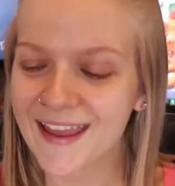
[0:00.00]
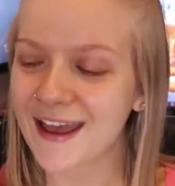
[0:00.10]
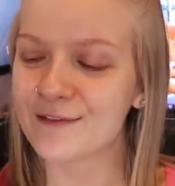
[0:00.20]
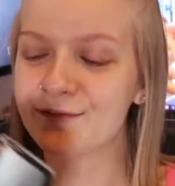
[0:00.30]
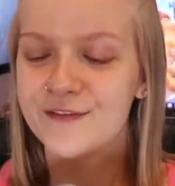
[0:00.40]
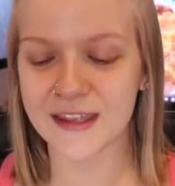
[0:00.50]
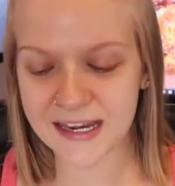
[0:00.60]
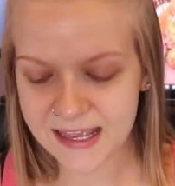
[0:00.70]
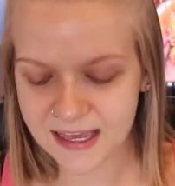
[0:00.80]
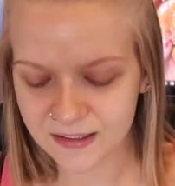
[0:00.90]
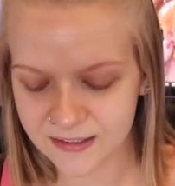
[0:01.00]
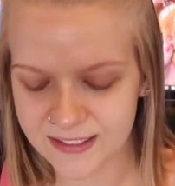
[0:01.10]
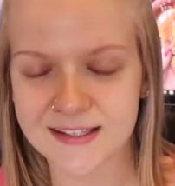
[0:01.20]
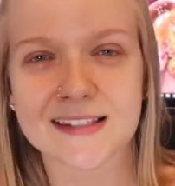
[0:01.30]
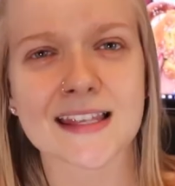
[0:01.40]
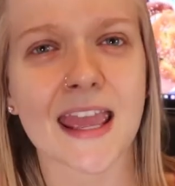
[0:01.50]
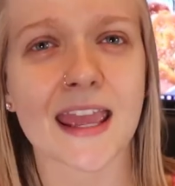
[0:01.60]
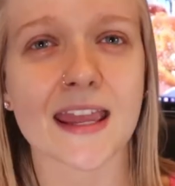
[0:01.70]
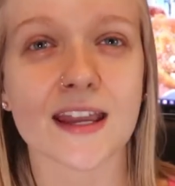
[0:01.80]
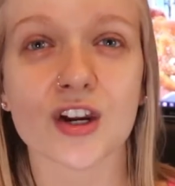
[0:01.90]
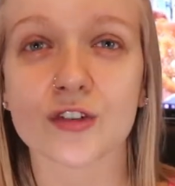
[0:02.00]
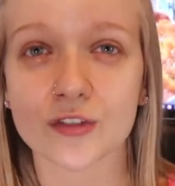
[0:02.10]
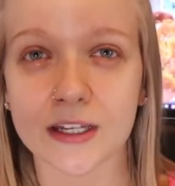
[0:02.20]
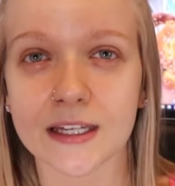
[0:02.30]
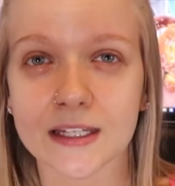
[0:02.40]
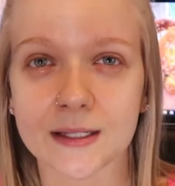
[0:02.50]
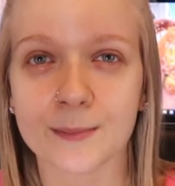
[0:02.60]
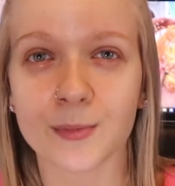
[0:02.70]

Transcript: Um, VDL is a Korean